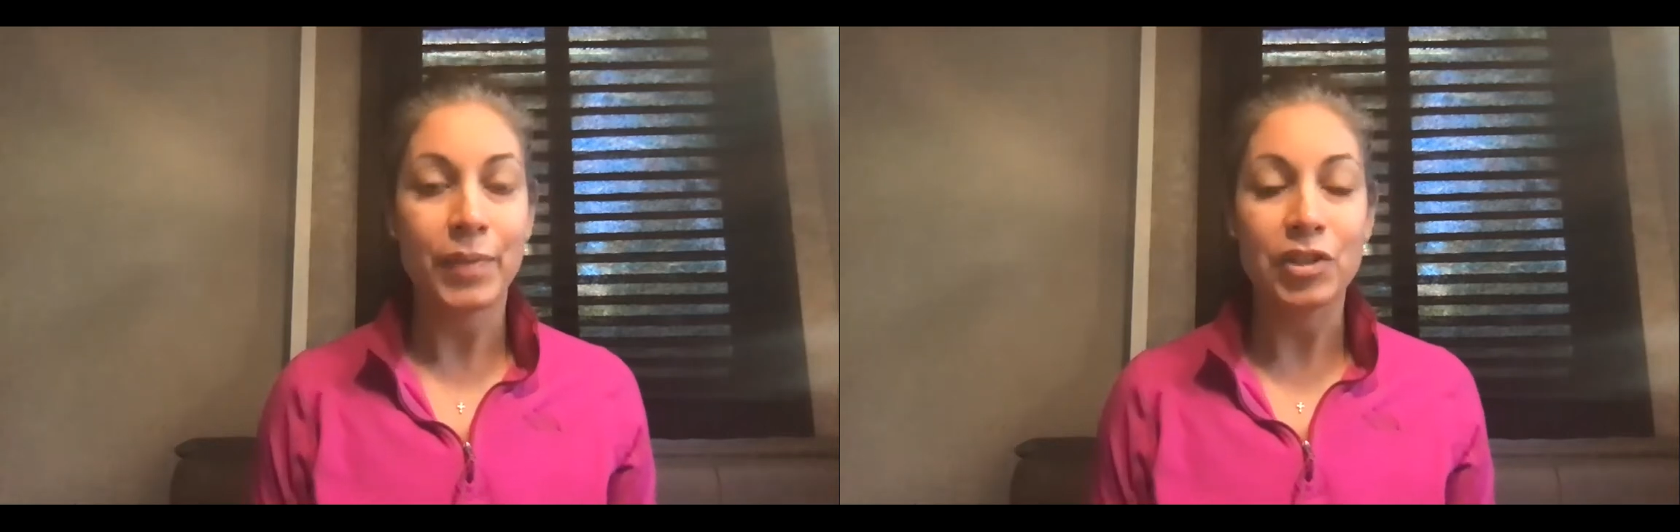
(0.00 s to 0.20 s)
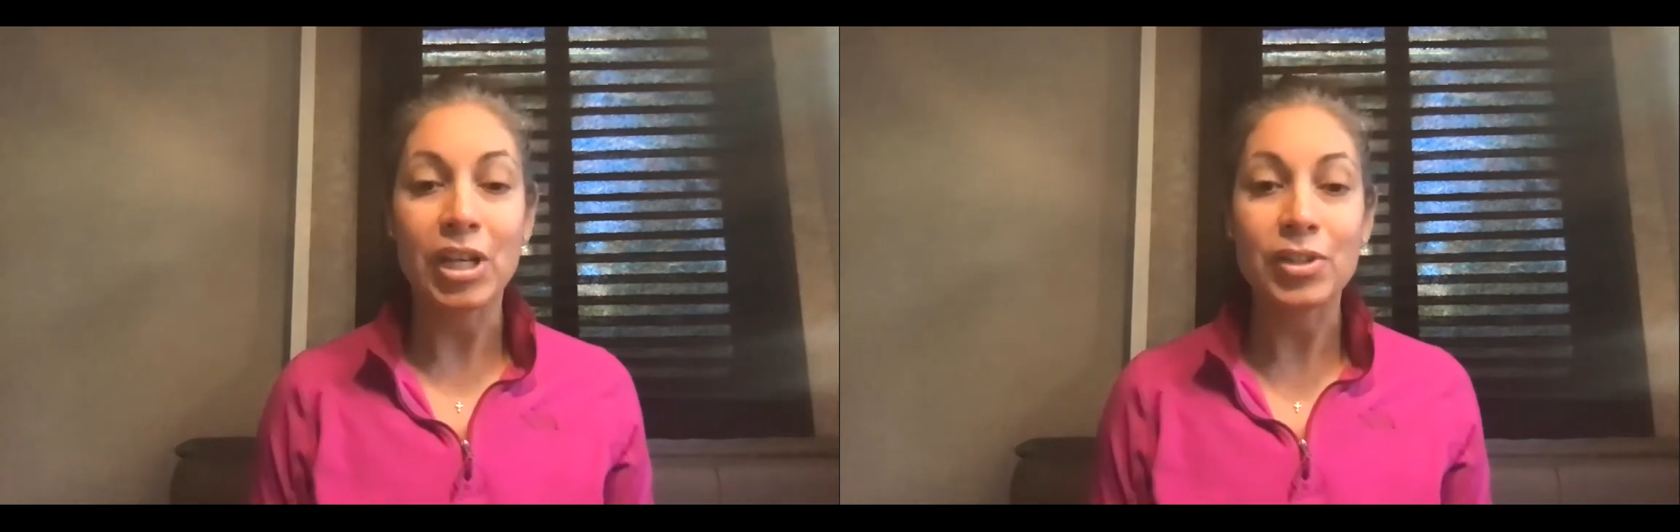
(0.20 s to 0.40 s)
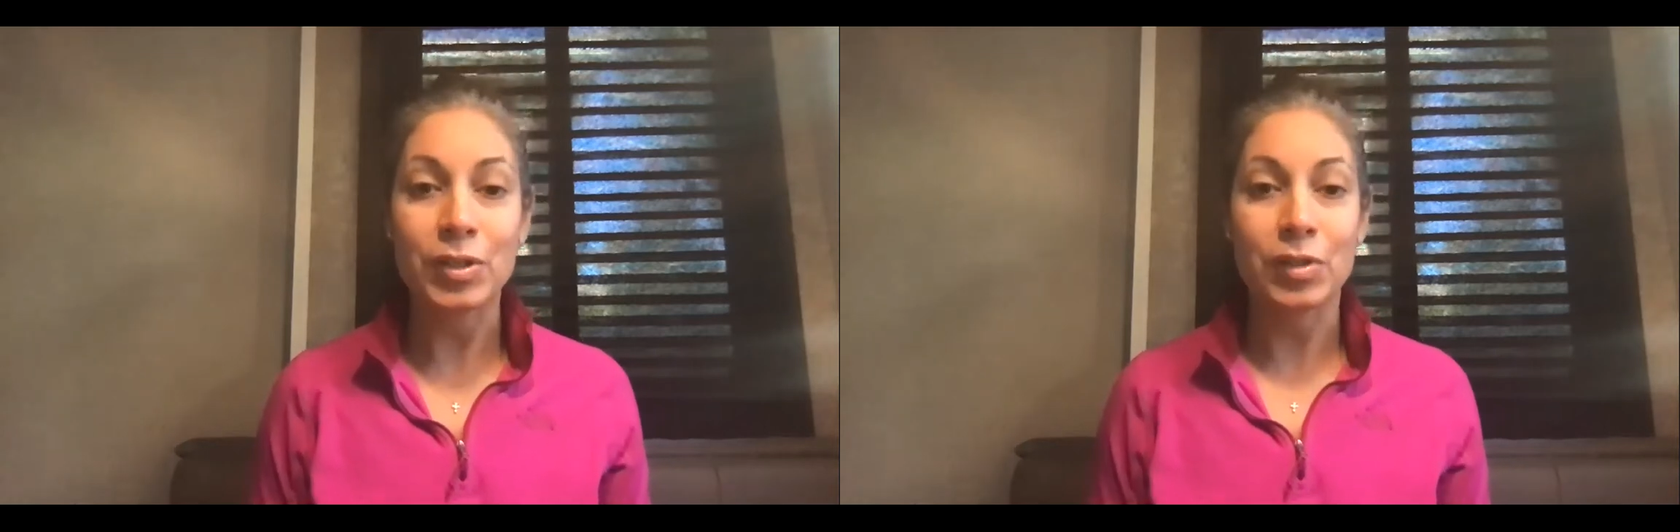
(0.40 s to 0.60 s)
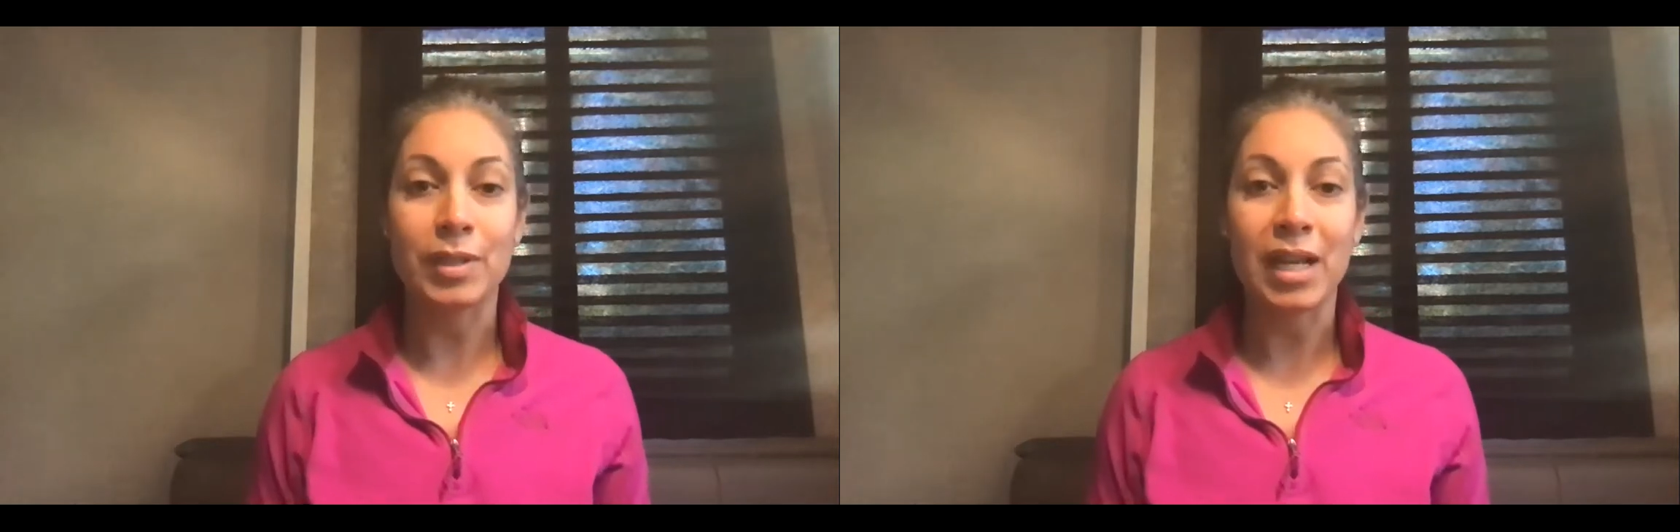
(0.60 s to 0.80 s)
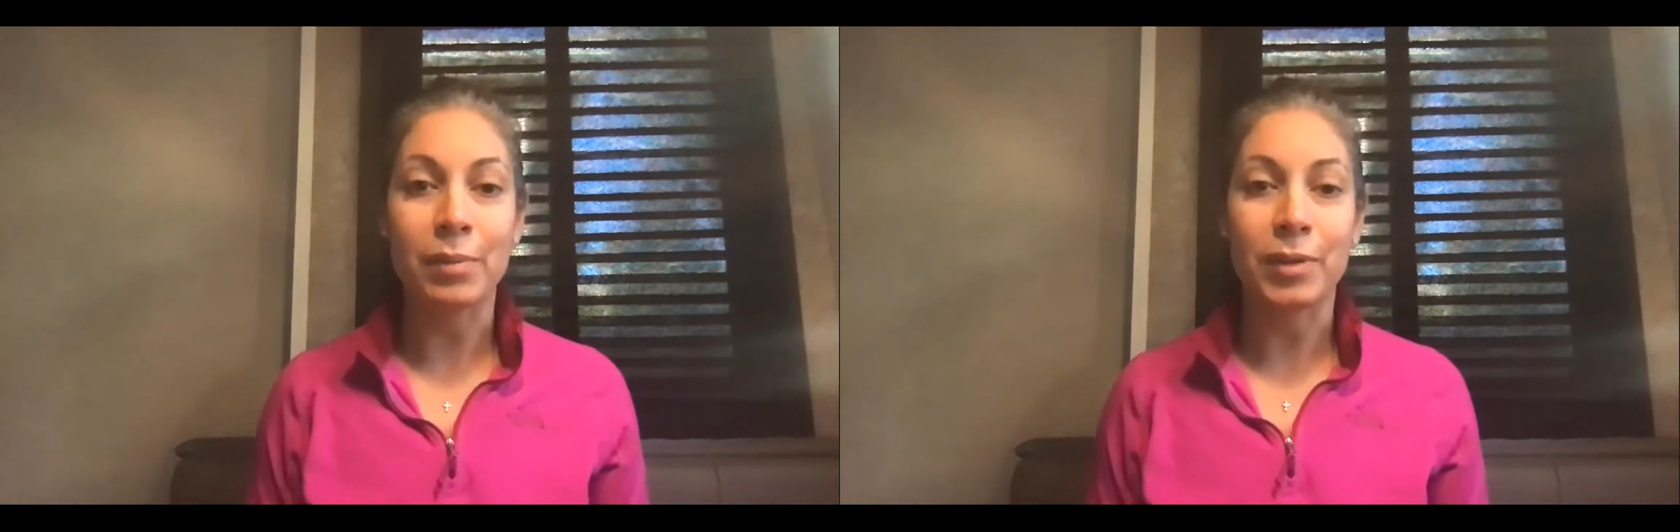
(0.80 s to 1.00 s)
changes in
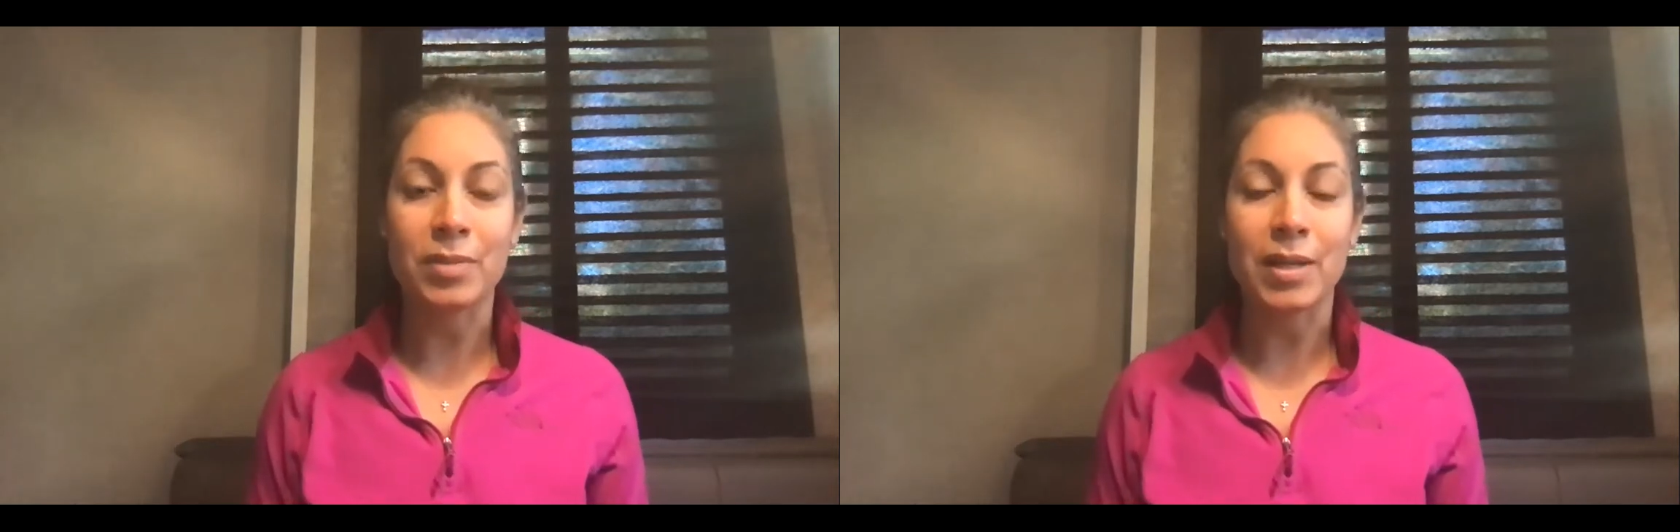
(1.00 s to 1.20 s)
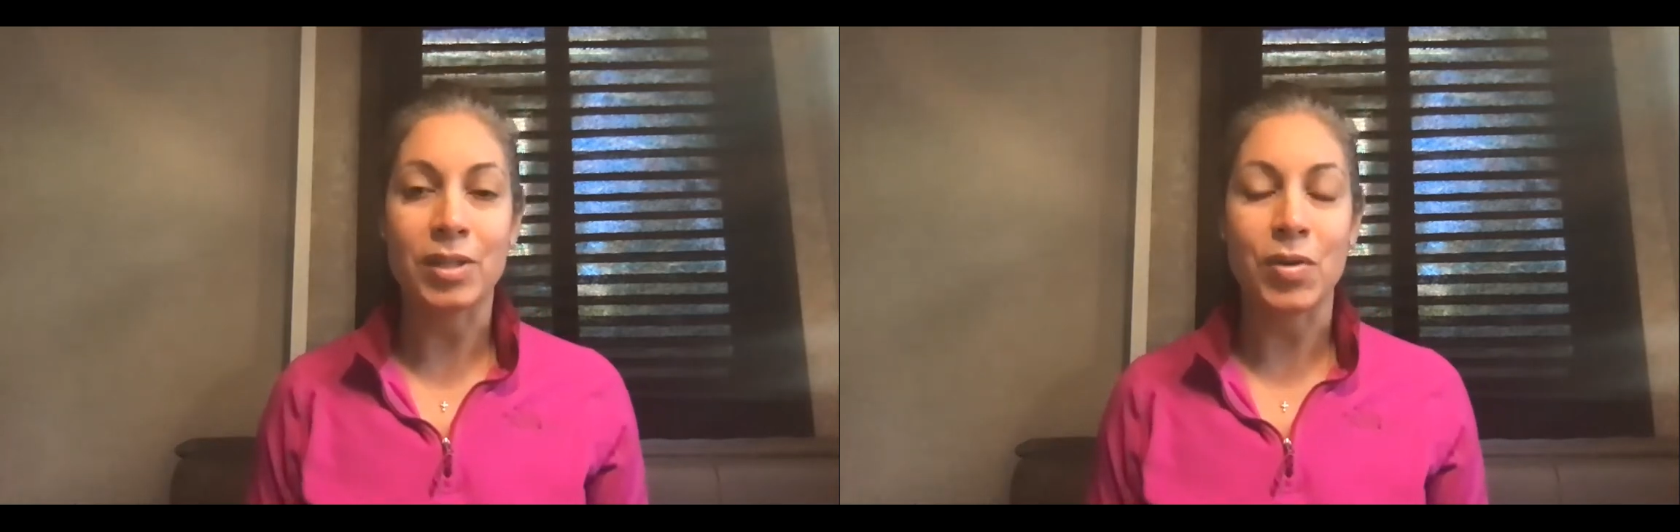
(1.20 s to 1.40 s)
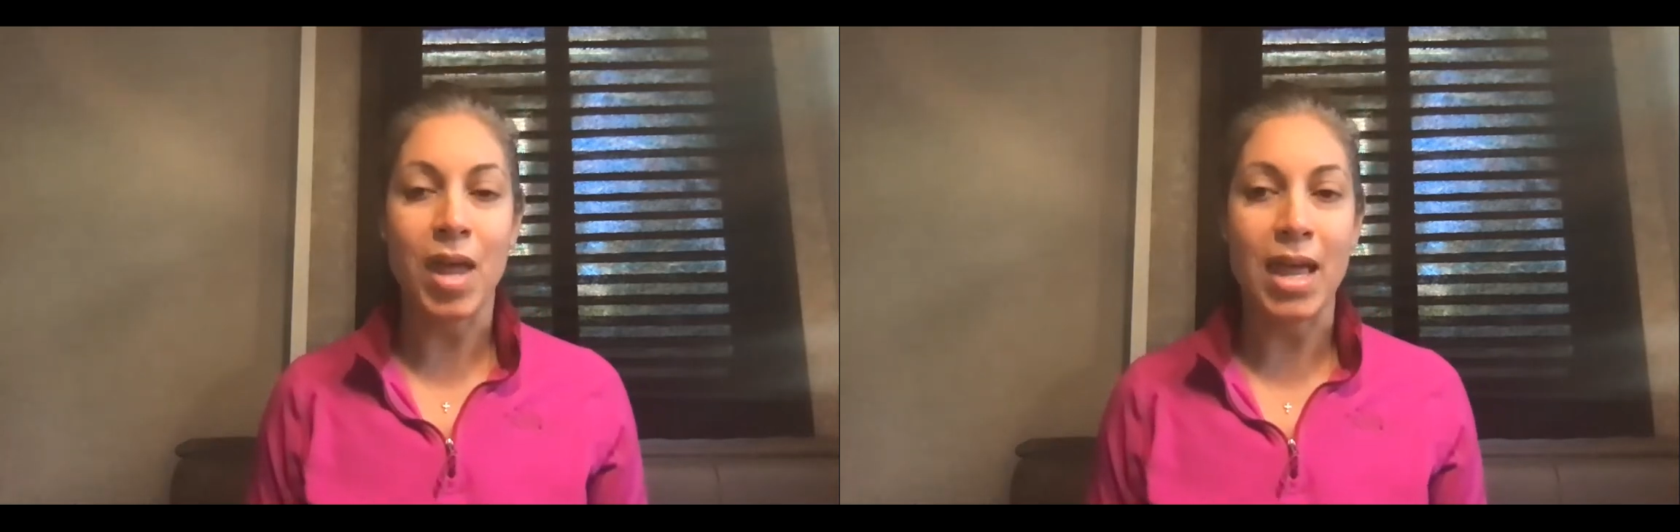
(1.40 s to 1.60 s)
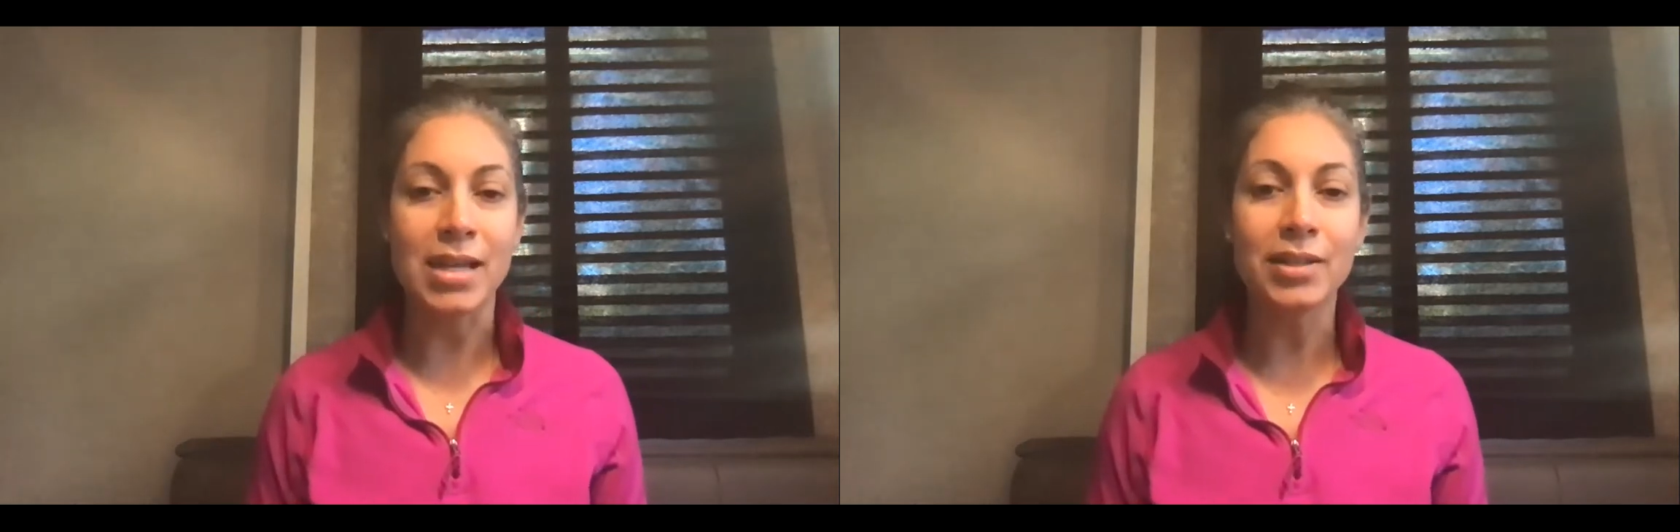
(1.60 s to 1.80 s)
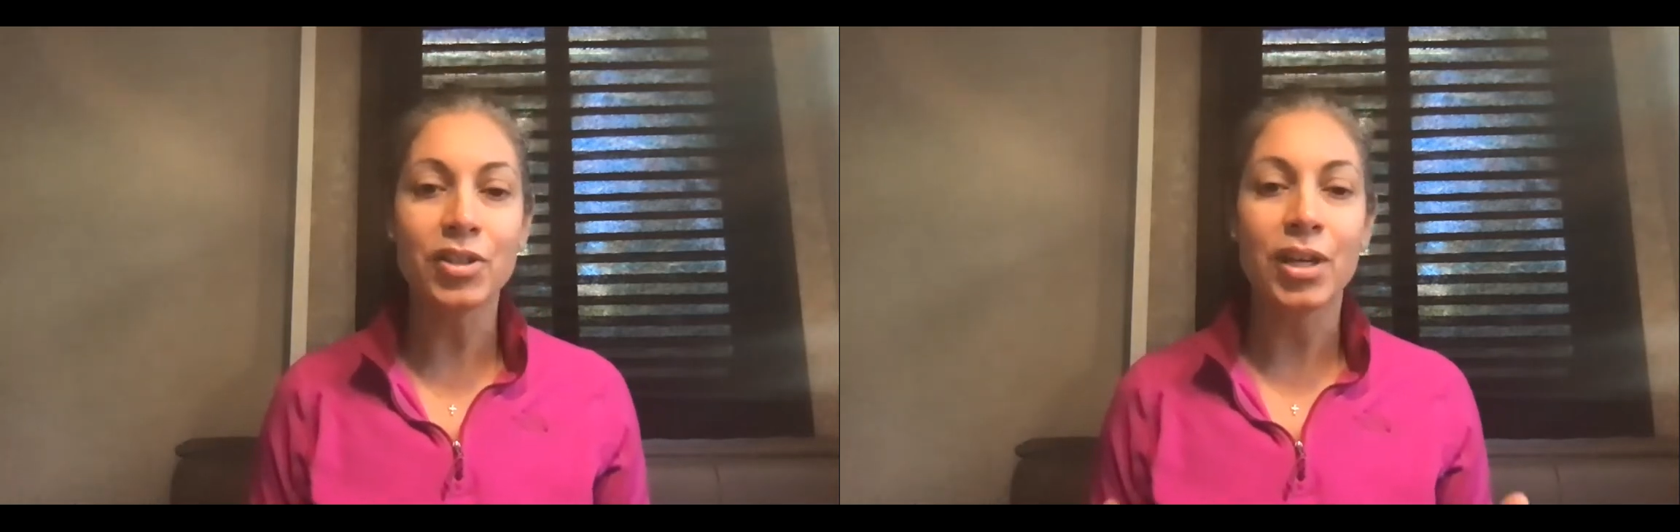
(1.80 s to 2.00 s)
metabolism as you
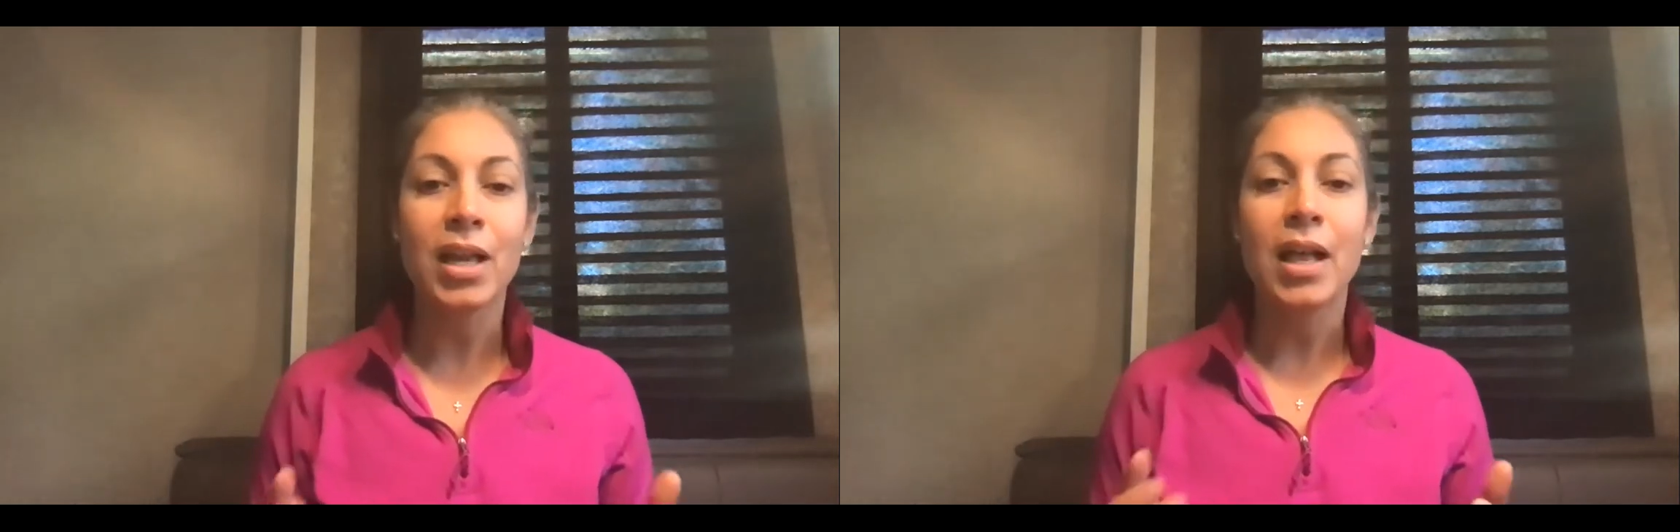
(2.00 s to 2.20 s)
age,